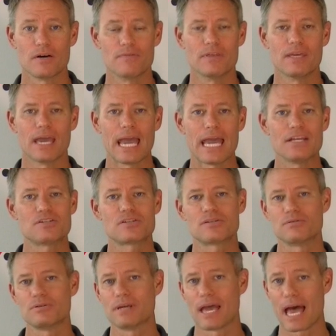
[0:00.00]
of the
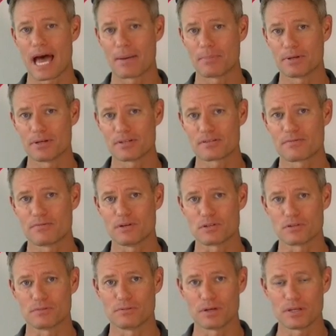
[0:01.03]
H3 Happenings
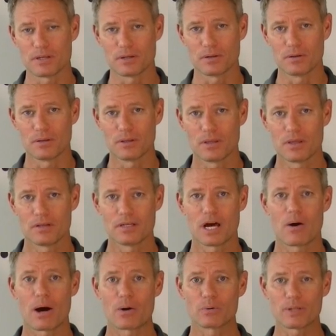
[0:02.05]
featured video.
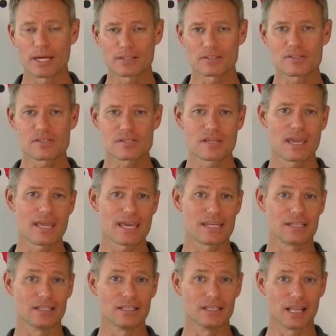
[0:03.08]
Now I would like to stay in
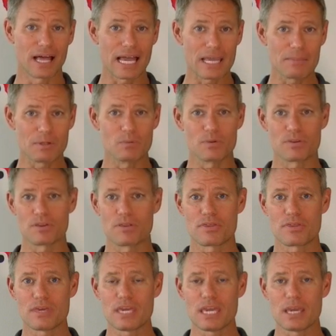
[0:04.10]
alignment with the
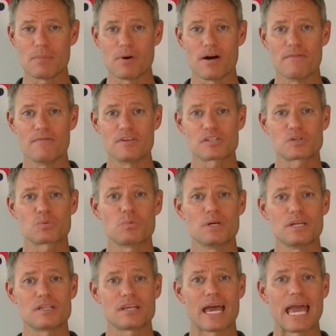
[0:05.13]
theme of this
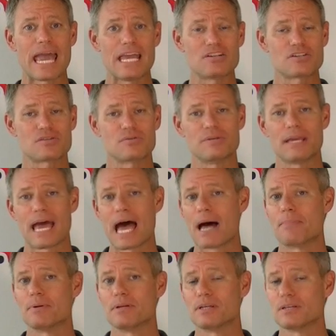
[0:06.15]
week's H3
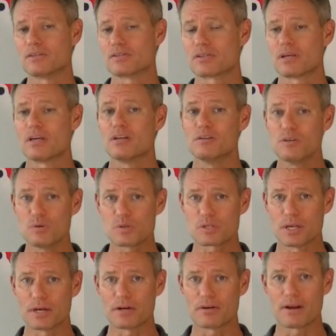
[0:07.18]
Happenings
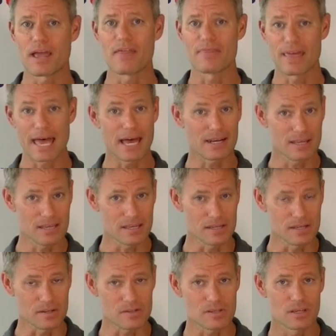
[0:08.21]
newsletter, and that
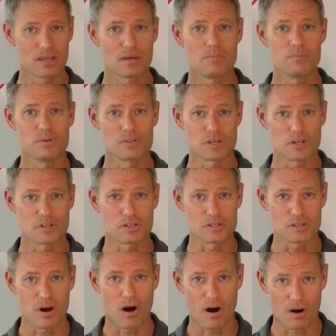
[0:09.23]
is
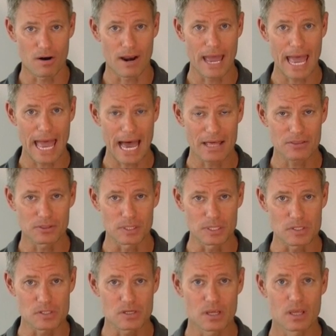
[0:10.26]
musicians are
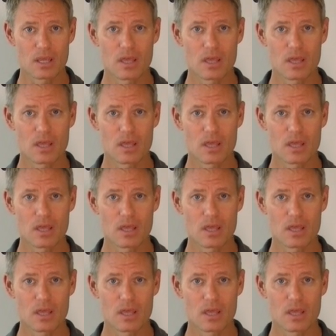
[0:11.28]
athletes.